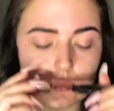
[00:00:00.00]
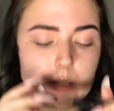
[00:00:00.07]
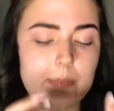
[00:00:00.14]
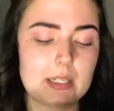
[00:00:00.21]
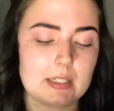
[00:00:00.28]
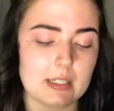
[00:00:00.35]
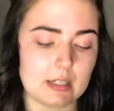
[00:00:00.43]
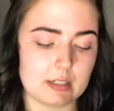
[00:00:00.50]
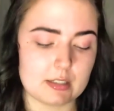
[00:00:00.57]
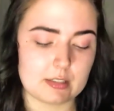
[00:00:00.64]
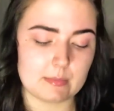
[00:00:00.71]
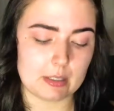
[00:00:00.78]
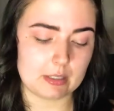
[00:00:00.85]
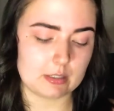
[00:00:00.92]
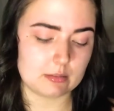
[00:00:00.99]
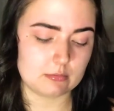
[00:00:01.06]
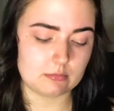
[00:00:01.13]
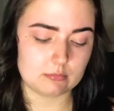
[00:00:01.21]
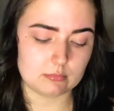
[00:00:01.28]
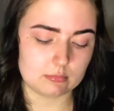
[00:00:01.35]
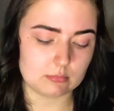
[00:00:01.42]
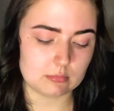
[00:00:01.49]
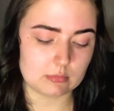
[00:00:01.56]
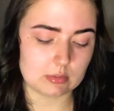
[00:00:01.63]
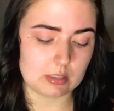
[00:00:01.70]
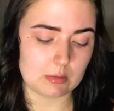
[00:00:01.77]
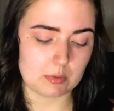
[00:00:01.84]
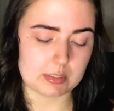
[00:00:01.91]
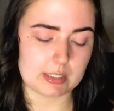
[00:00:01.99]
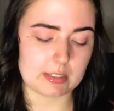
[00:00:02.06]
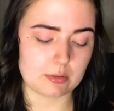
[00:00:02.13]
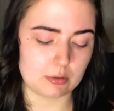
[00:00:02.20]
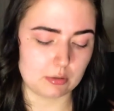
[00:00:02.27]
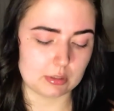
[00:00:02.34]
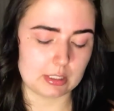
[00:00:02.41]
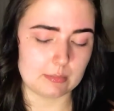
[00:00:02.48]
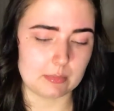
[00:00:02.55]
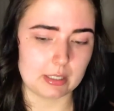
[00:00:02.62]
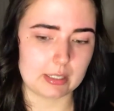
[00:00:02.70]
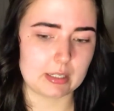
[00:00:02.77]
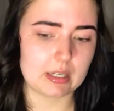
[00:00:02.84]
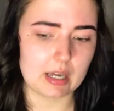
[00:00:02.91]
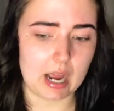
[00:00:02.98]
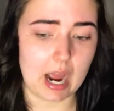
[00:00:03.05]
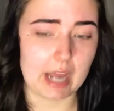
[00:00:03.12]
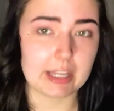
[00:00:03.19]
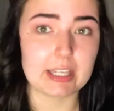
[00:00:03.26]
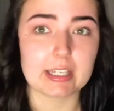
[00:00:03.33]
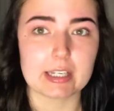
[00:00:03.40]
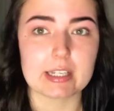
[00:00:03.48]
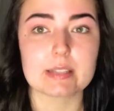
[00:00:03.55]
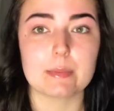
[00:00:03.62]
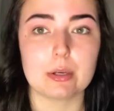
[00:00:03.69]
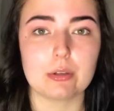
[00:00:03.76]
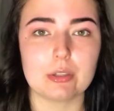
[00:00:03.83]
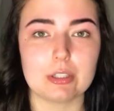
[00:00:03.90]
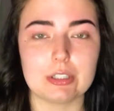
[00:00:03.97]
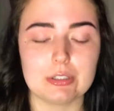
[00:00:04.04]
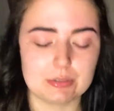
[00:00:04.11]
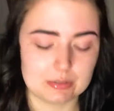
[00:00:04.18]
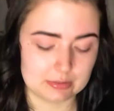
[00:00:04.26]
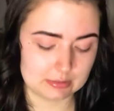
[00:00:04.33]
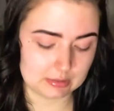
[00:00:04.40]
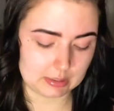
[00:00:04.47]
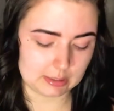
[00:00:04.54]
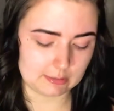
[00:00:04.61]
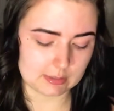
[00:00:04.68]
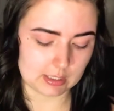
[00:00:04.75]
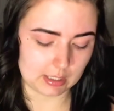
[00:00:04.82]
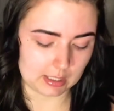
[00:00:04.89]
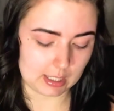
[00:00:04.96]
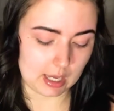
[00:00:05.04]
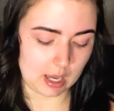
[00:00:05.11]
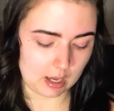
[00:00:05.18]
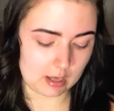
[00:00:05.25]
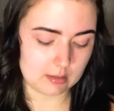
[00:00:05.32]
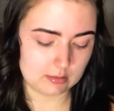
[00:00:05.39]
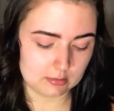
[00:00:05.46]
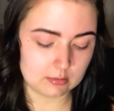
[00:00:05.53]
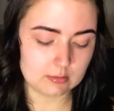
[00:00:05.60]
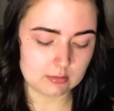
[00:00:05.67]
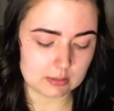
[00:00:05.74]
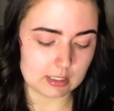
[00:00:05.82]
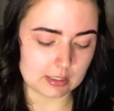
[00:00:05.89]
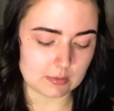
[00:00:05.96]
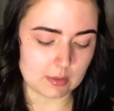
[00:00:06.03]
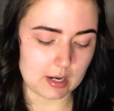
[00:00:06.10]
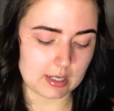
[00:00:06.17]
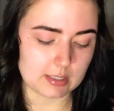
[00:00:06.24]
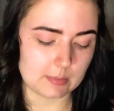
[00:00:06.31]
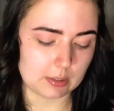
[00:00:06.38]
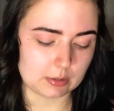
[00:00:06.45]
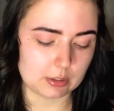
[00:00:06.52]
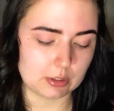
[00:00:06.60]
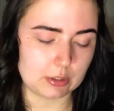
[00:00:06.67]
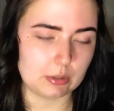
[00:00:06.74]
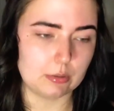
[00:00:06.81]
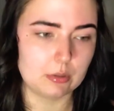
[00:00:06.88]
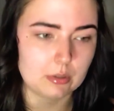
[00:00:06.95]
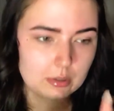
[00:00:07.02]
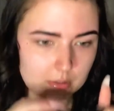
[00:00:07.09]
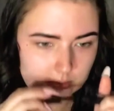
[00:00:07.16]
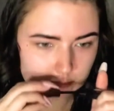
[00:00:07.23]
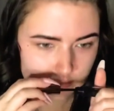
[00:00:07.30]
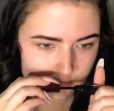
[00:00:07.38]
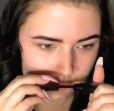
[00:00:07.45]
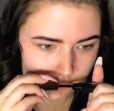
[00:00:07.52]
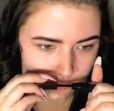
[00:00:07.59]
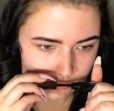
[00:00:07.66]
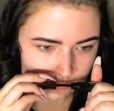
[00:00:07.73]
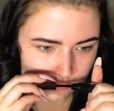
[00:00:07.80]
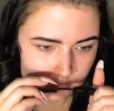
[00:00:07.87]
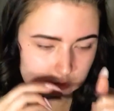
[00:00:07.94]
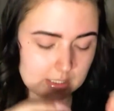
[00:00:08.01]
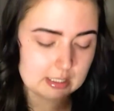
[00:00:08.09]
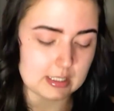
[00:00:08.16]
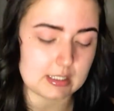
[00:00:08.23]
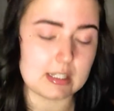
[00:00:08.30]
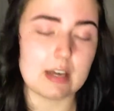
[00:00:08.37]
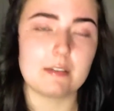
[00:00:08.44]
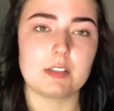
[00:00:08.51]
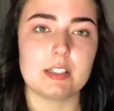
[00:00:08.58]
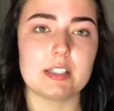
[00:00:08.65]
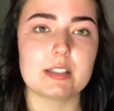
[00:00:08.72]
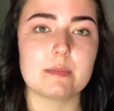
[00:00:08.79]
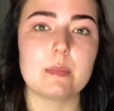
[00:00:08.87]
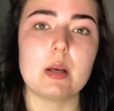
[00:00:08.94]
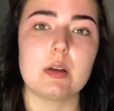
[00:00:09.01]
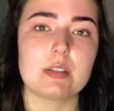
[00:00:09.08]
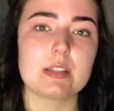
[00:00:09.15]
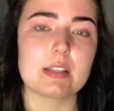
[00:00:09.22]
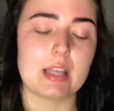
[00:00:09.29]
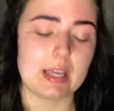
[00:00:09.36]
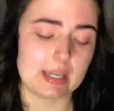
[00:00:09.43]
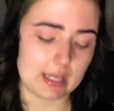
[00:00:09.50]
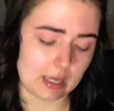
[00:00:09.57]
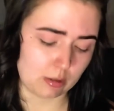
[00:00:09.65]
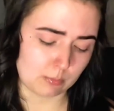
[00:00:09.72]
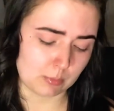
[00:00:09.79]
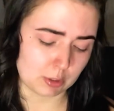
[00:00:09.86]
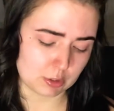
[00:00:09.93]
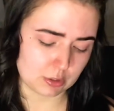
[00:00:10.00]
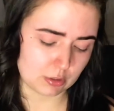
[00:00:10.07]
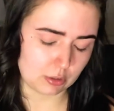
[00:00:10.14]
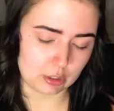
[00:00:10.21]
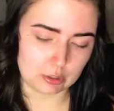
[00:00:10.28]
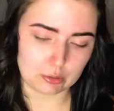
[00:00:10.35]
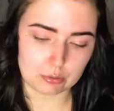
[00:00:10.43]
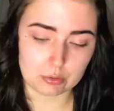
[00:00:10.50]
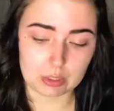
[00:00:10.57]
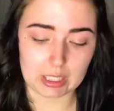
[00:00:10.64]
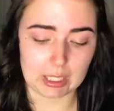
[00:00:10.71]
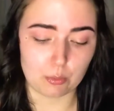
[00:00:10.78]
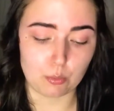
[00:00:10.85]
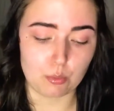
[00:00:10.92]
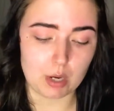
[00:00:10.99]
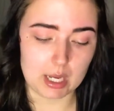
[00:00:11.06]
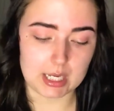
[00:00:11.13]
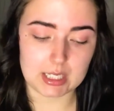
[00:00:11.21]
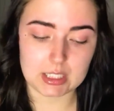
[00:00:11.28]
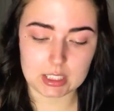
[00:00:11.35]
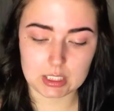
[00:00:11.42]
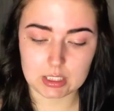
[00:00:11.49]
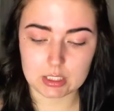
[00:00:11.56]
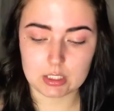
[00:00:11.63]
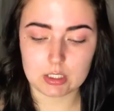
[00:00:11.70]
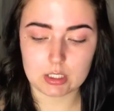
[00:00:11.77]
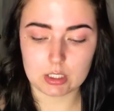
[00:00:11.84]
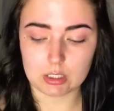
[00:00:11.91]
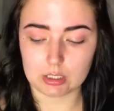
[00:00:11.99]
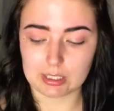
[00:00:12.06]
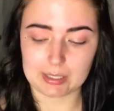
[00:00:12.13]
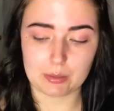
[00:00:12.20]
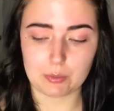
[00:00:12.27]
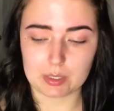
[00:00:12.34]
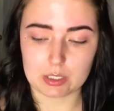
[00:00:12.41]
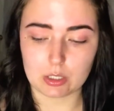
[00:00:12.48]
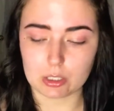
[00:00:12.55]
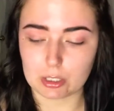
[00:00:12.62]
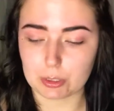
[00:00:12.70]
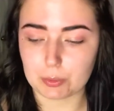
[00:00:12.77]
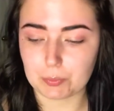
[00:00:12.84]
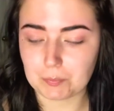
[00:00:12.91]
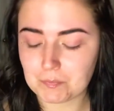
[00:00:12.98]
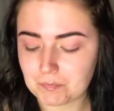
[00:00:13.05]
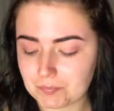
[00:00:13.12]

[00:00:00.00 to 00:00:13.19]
I made Garrett smell it, and once I told him, like, I think I smell glue, he was like, yeah, that's what I smell too. Because it definitely smells like Elmer's glue, like white liquid glue.